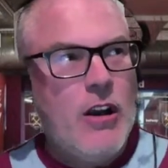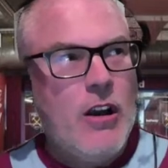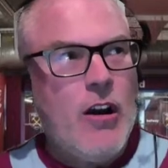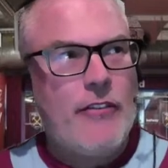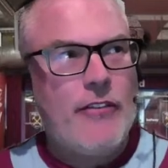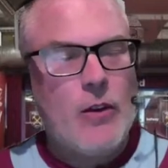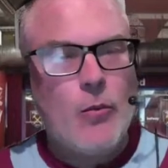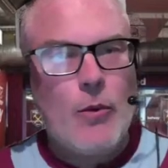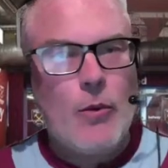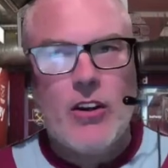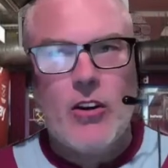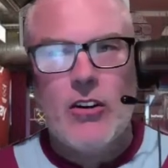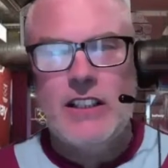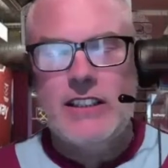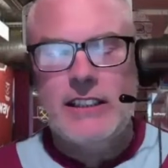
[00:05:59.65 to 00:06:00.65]
I think we're
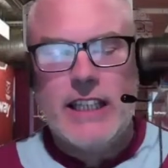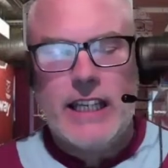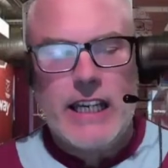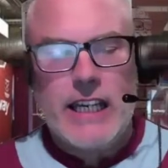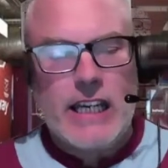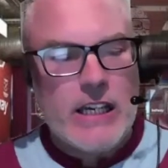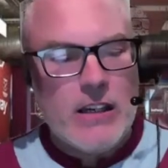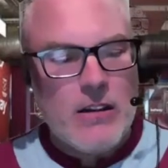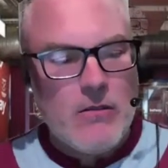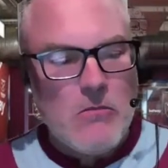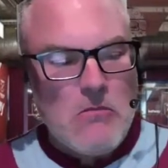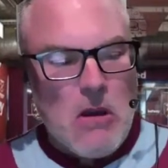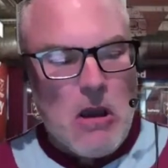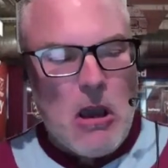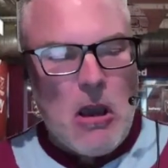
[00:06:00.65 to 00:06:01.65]
going to see
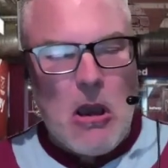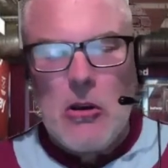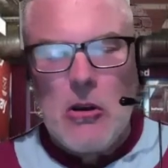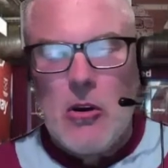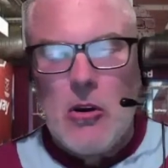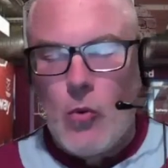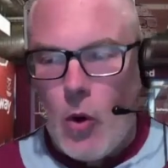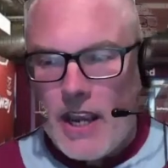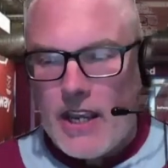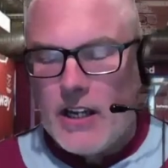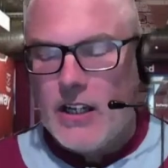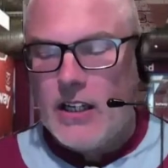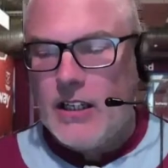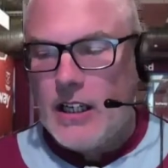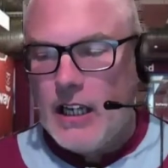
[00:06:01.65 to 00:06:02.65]
a
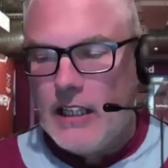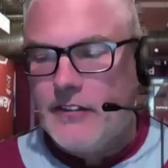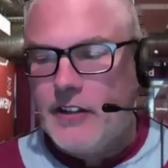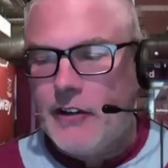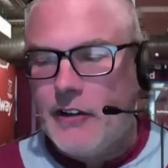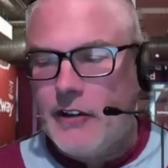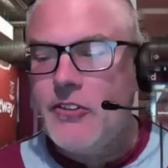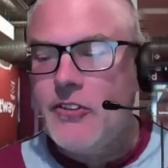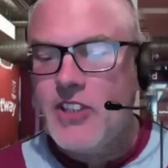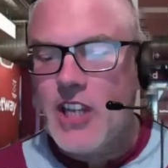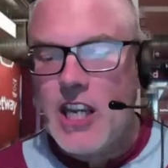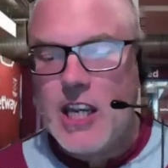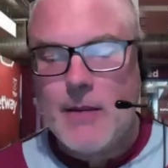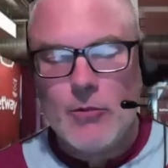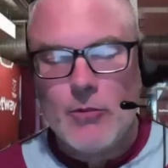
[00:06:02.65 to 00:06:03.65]
different
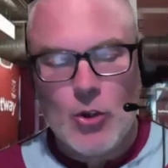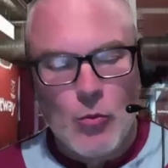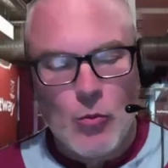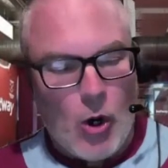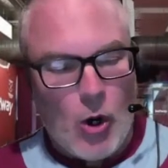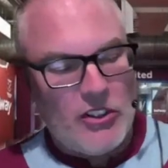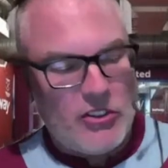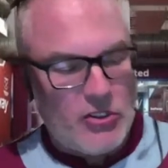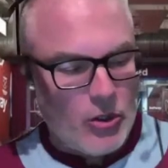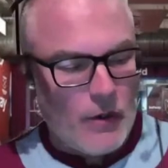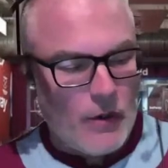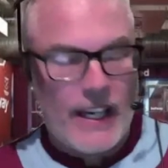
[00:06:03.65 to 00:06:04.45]
team to what we saw